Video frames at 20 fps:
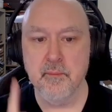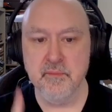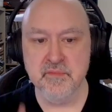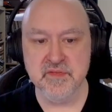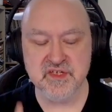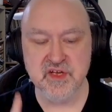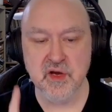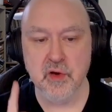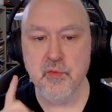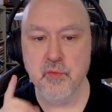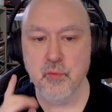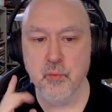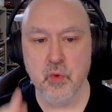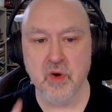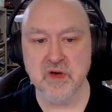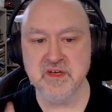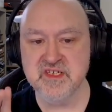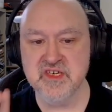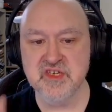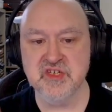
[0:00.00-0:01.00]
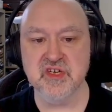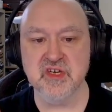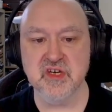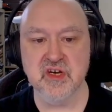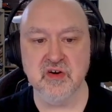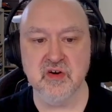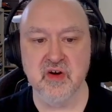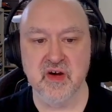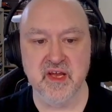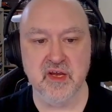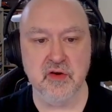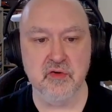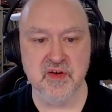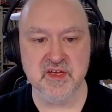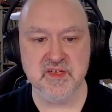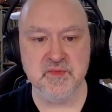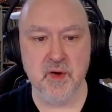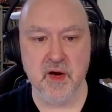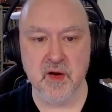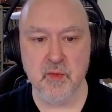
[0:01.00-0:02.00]
So what digit can I
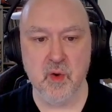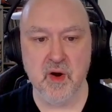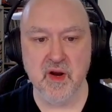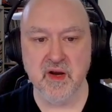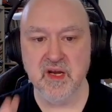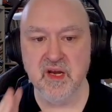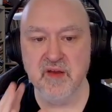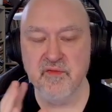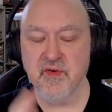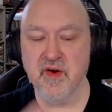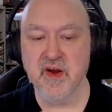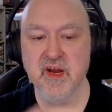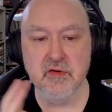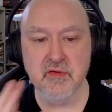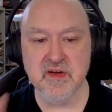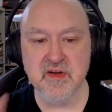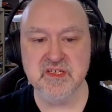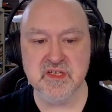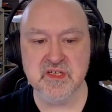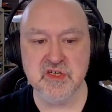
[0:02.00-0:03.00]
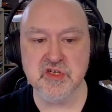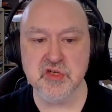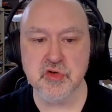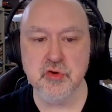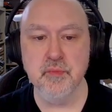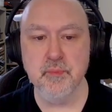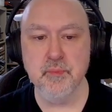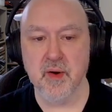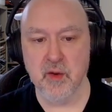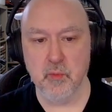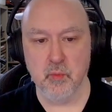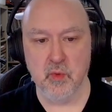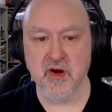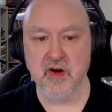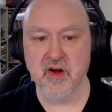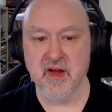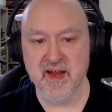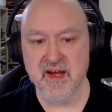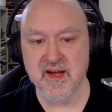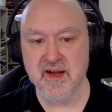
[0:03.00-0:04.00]
increase by 1? If I increase the 2 by 1,
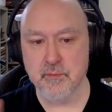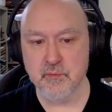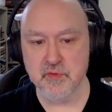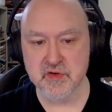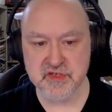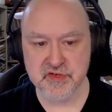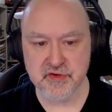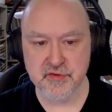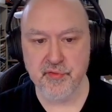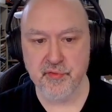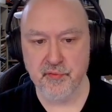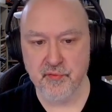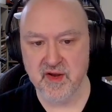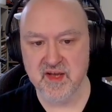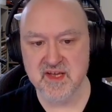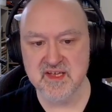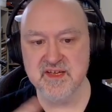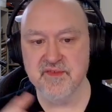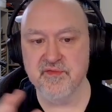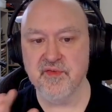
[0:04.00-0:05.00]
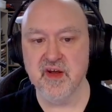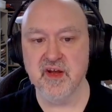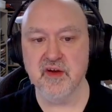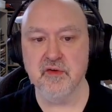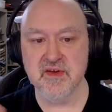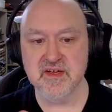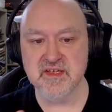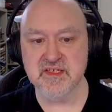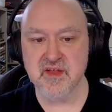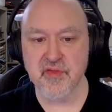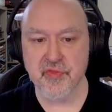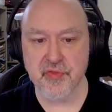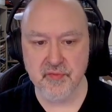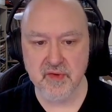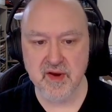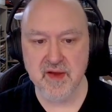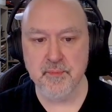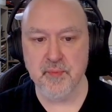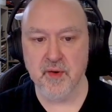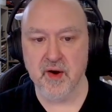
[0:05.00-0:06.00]
I end up with two threes. If I increase the
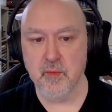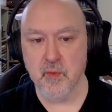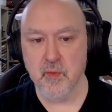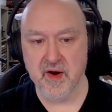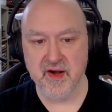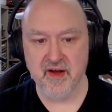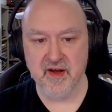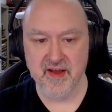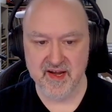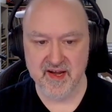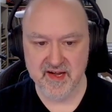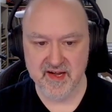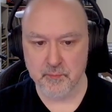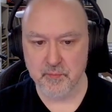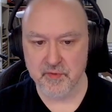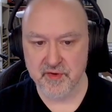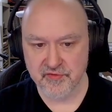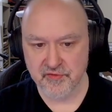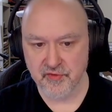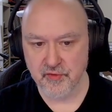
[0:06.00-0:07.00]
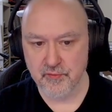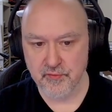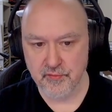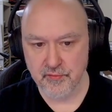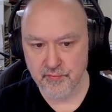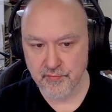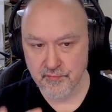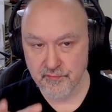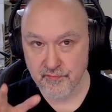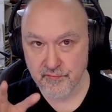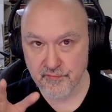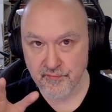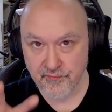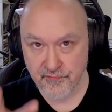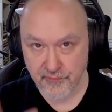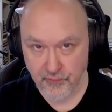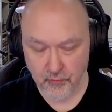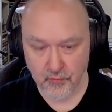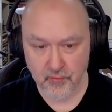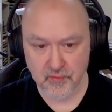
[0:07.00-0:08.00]
3 by 1, I end up with two
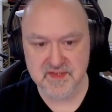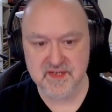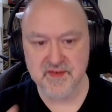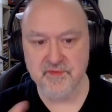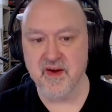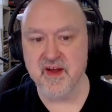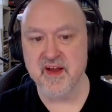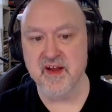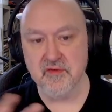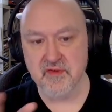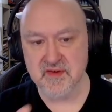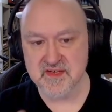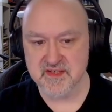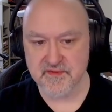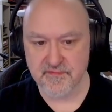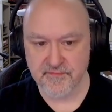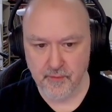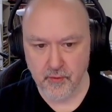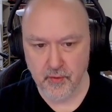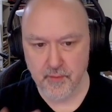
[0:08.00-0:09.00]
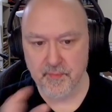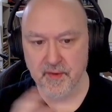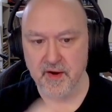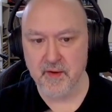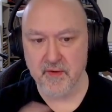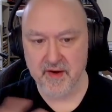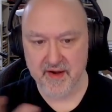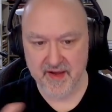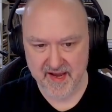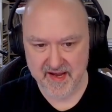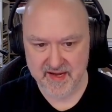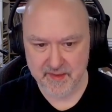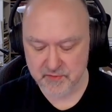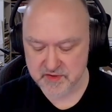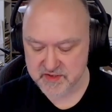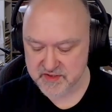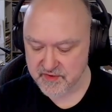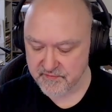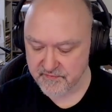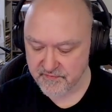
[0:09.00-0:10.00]
fours. If I increase the four by one, I end up
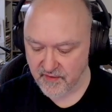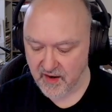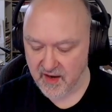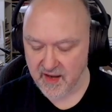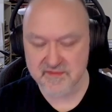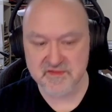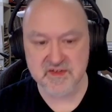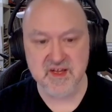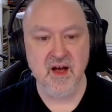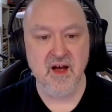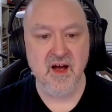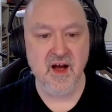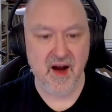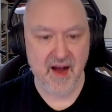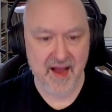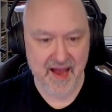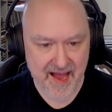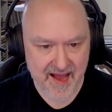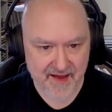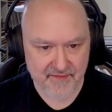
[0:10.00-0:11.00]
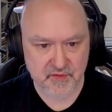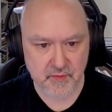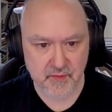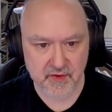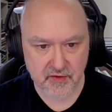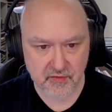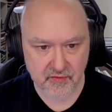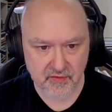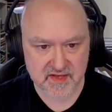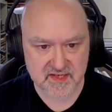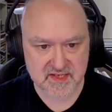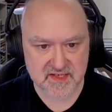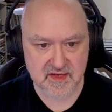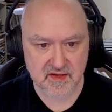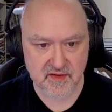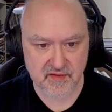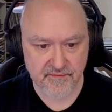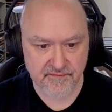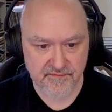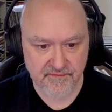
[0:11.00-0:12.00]
with two fives. I have to increase
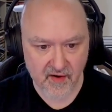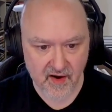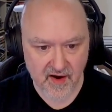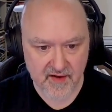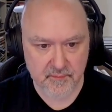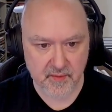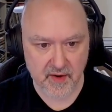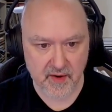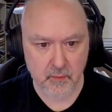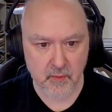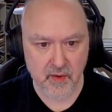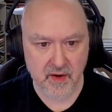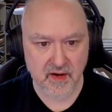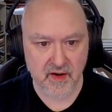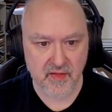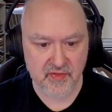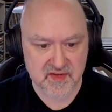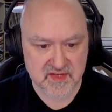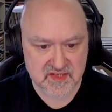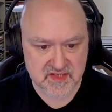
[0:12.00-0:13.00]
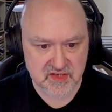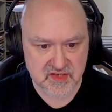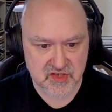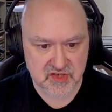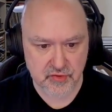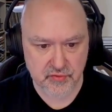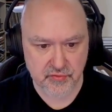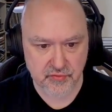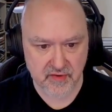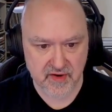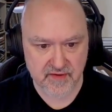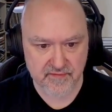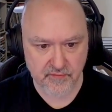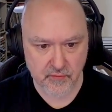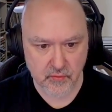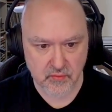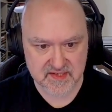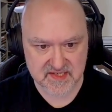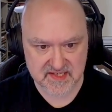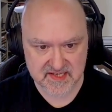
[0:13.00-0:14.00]
the five by one. This is two, three,
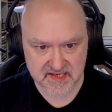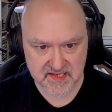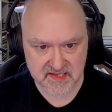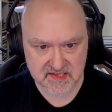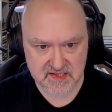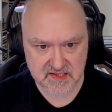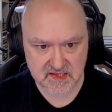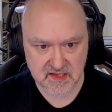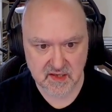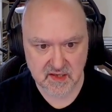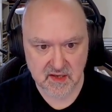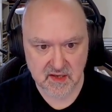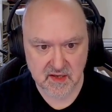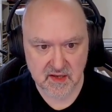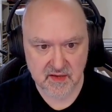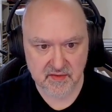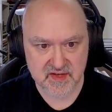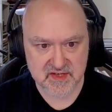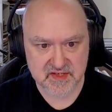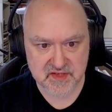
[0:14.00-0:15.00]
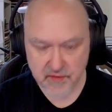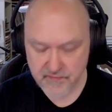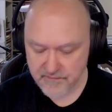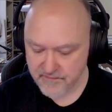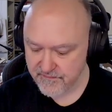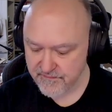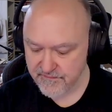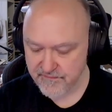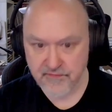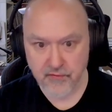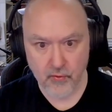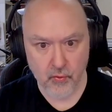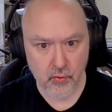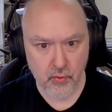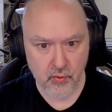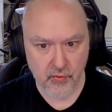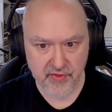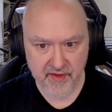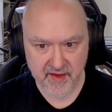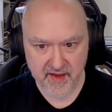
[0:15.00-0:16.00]
four, six. There's no
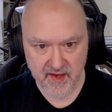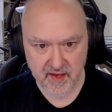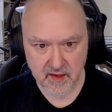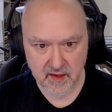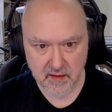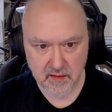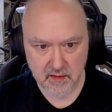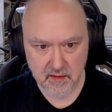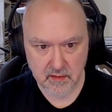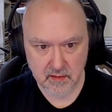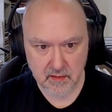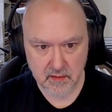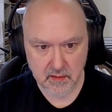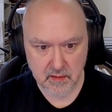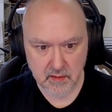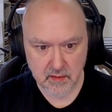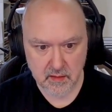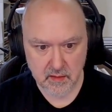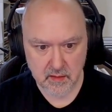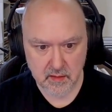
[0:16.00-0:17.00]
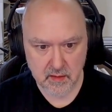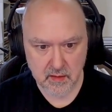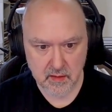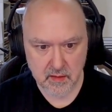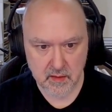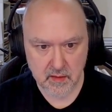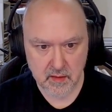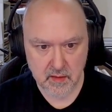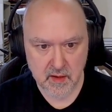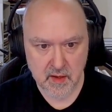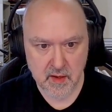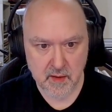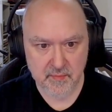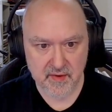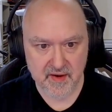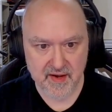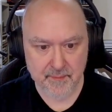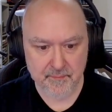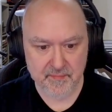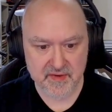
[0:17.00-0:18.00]
four there.
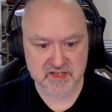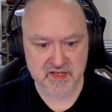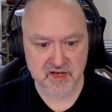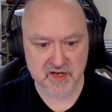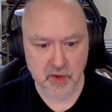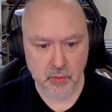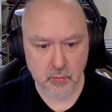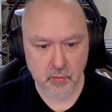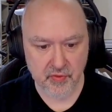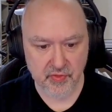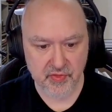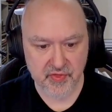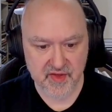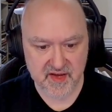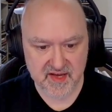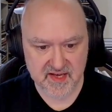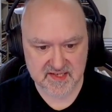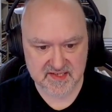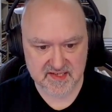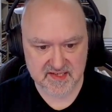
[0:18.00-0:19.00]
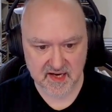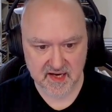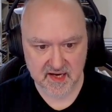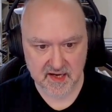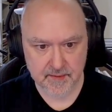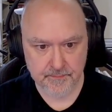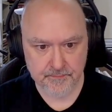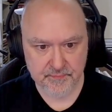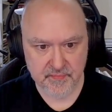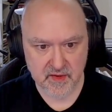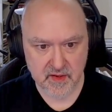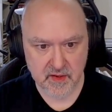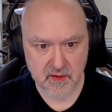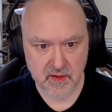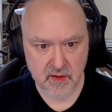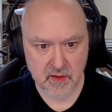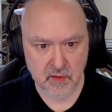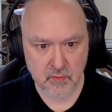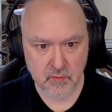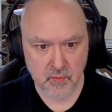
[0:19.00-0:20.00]
But that means I know what these are.
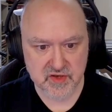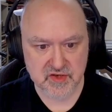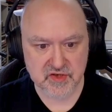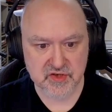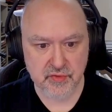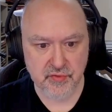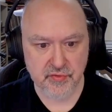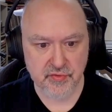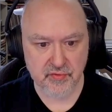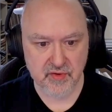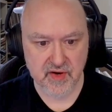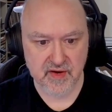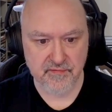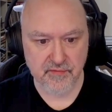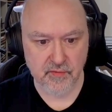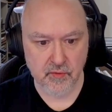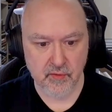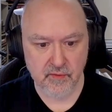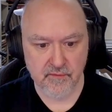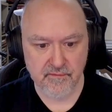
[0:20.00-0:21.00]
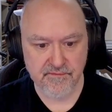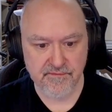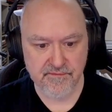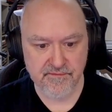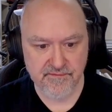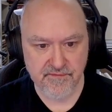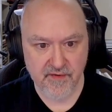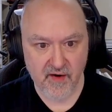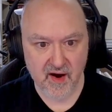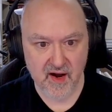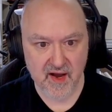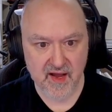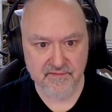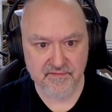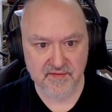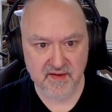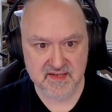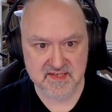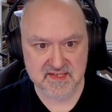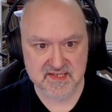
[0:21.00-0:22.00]
One, two, three, four,
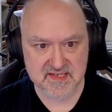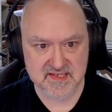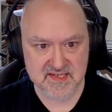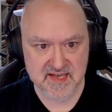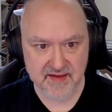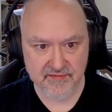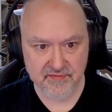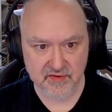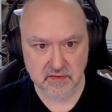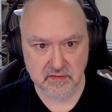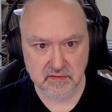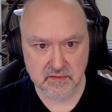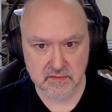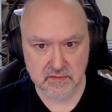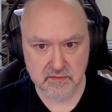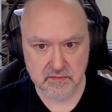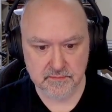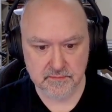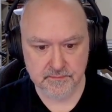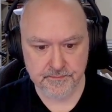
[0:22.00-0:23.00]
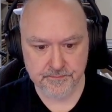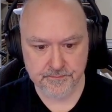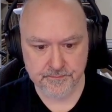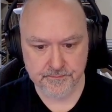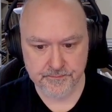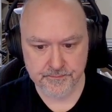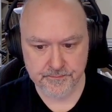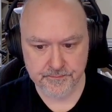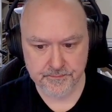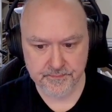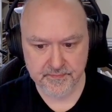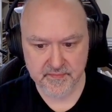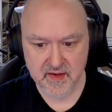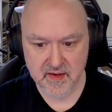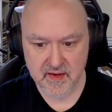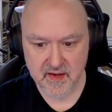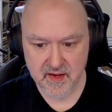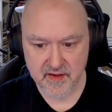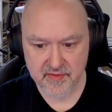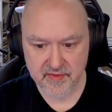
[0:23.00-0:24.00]
five, and seven.
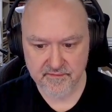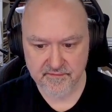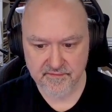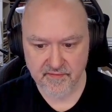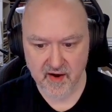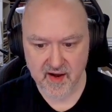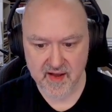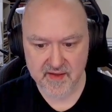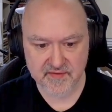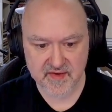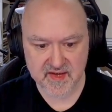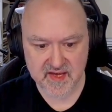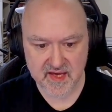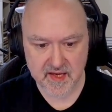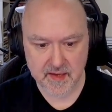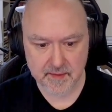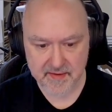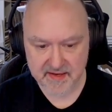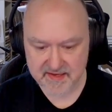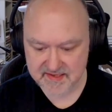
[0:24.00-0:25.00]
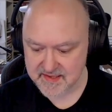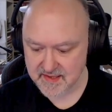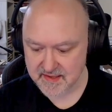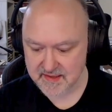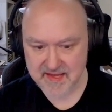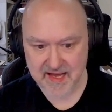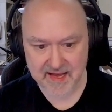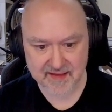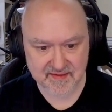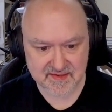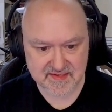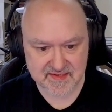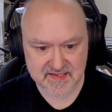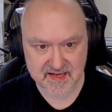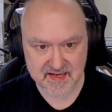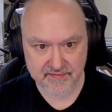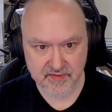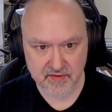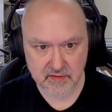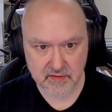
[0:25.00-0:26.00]
And the five here makes that the
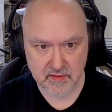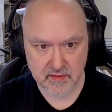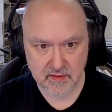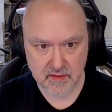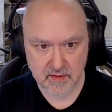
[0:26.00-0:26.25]
seven